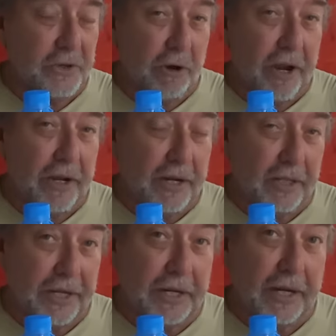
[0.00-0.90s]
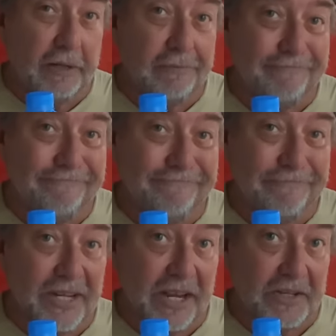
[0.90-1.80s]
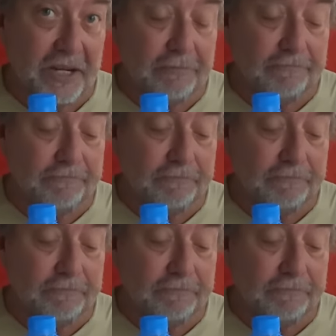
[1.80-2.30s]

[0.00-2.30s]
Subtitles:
Australian a litre. How's that?